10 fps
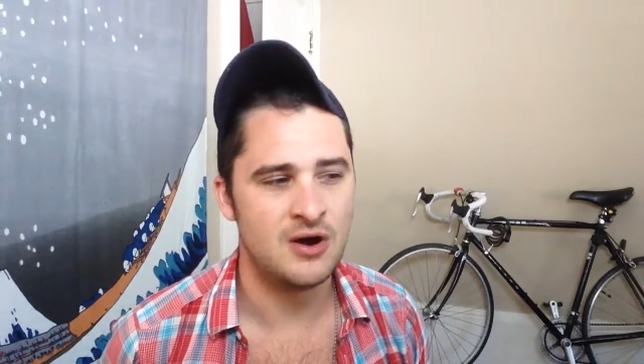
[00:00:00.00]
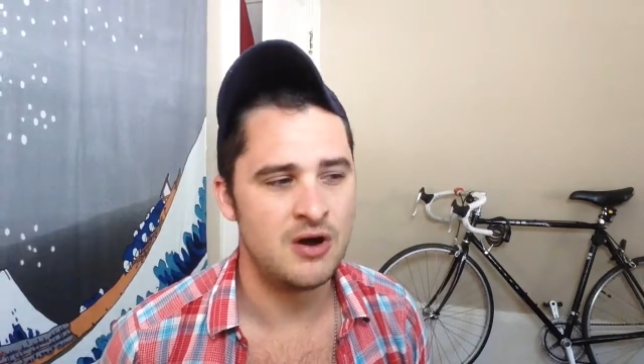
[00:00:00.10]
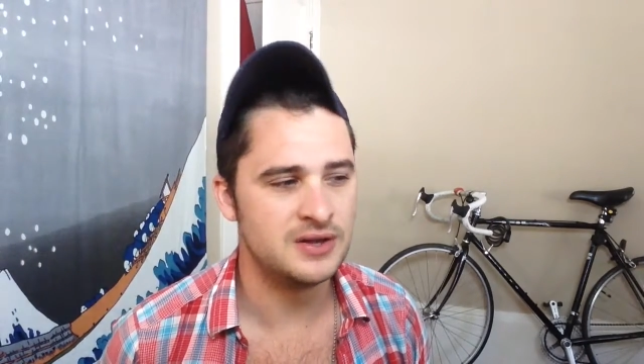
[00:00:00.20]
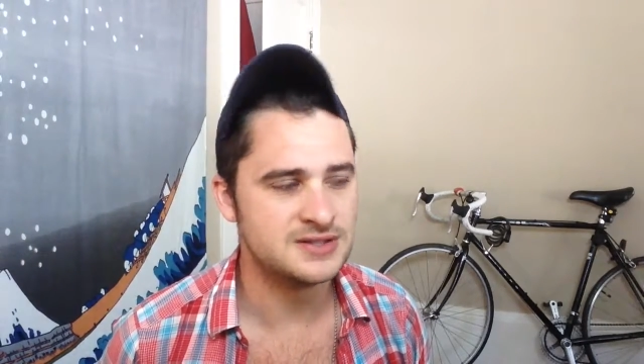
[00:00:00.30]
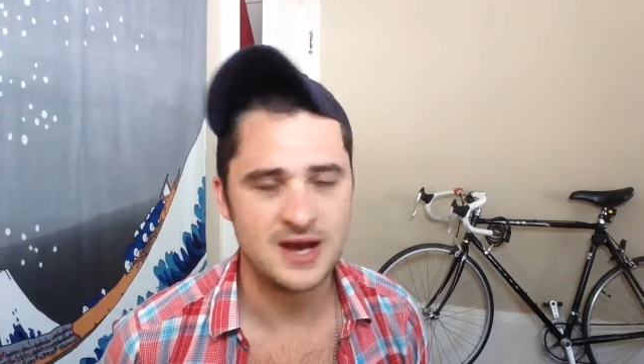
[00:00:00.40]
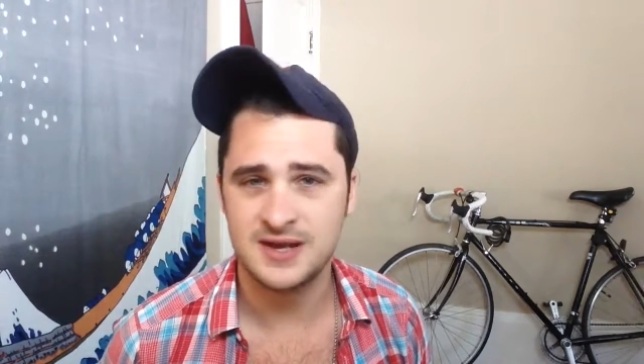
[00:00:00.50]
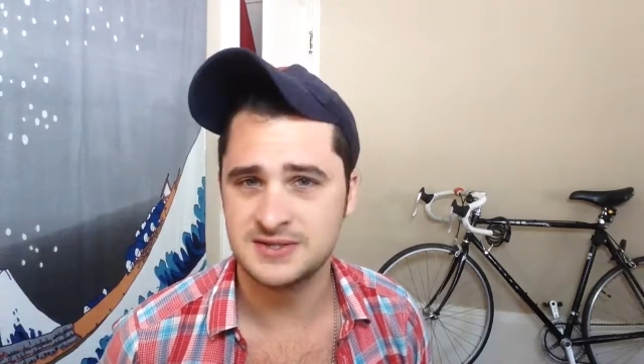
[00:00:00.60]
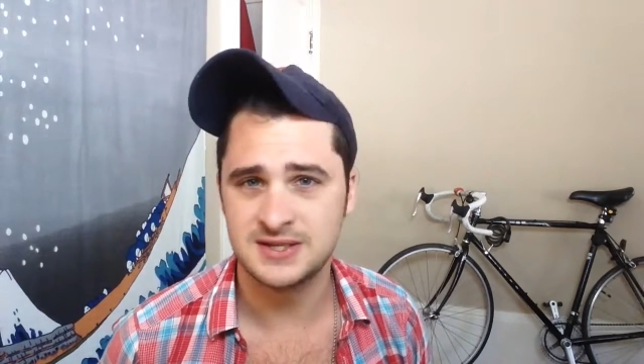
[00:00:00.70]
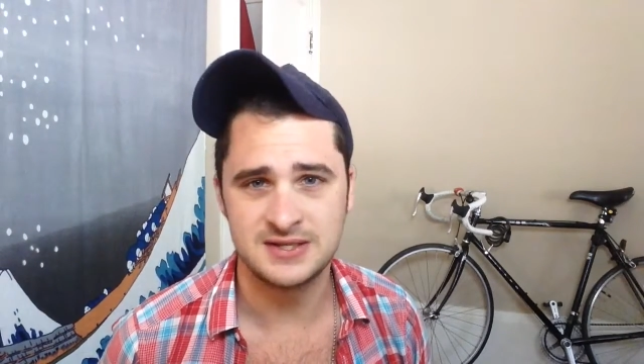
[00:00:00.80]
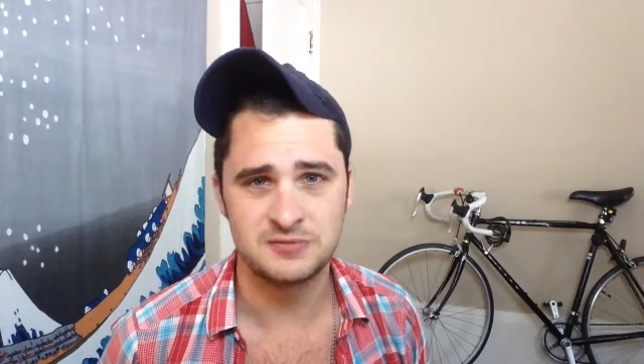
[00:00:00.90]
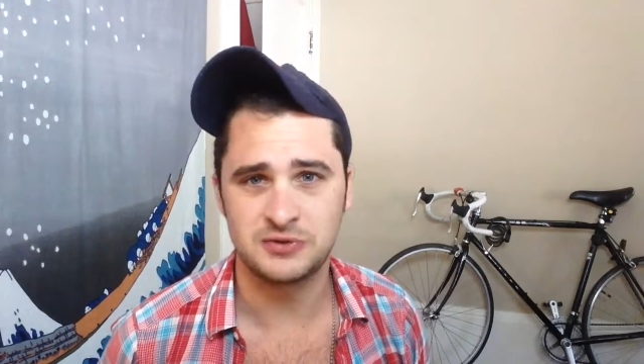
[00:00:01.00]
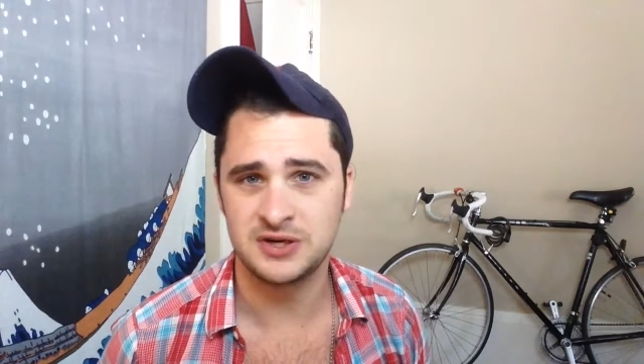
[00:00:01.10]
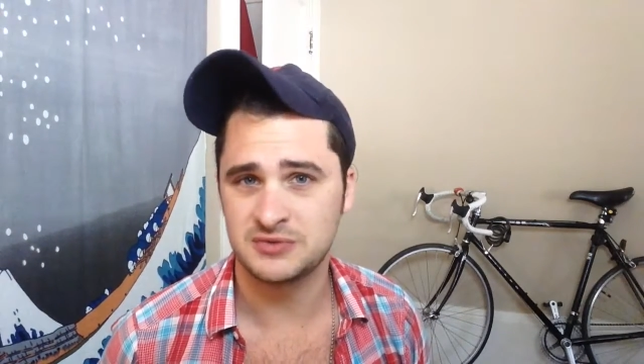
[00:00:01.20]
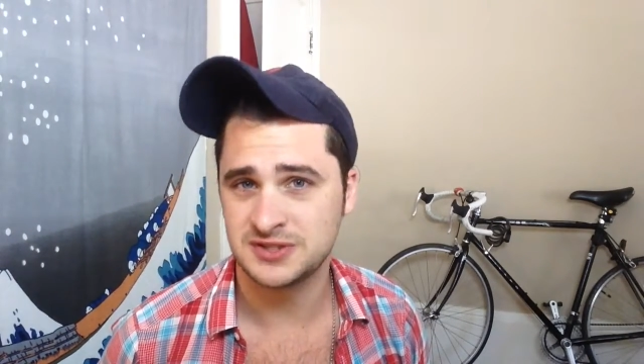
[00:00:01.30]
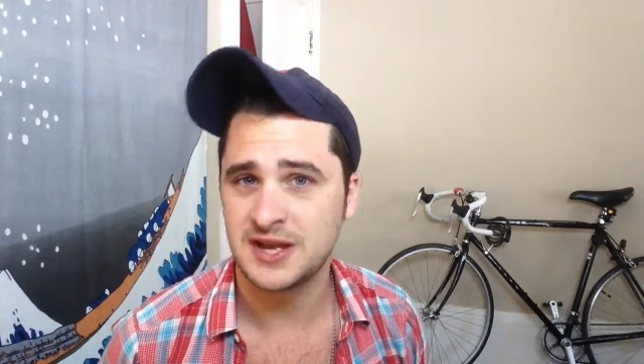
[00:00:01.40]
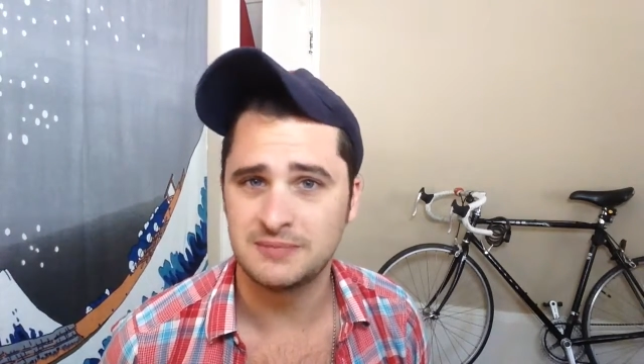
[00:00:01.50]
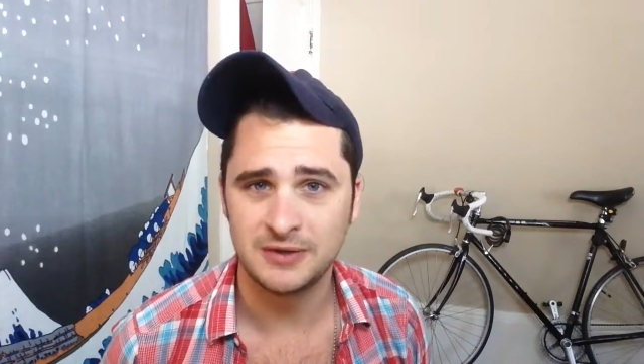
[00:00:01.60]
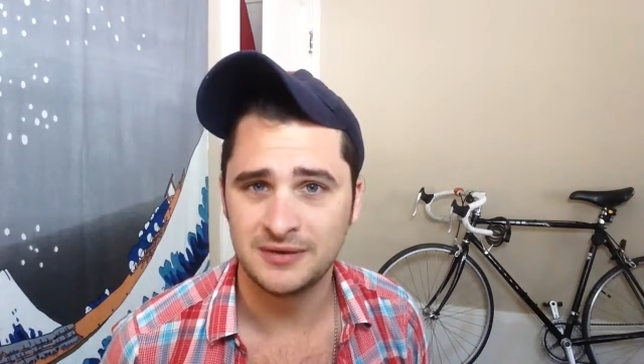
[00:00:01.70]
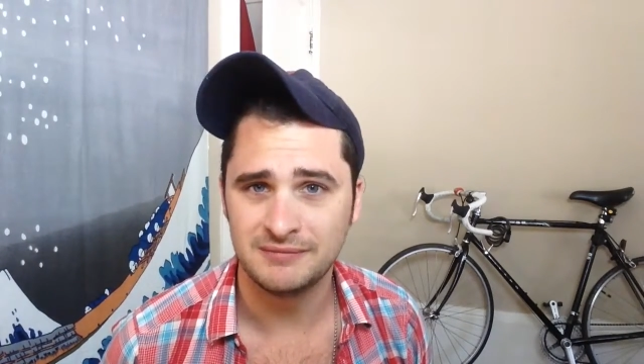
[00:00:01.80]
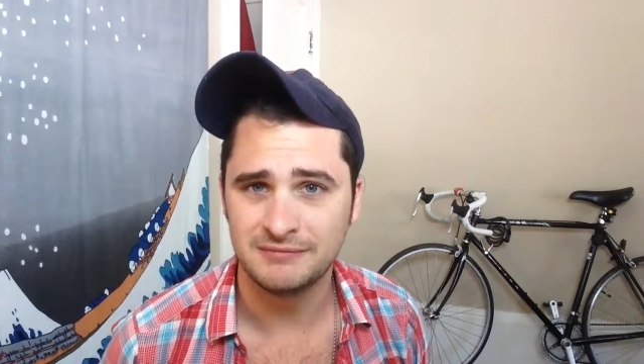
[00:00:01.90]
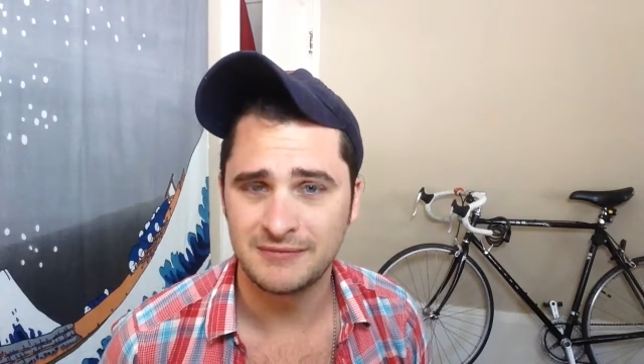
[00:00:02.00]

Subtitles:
all it does is breed resentment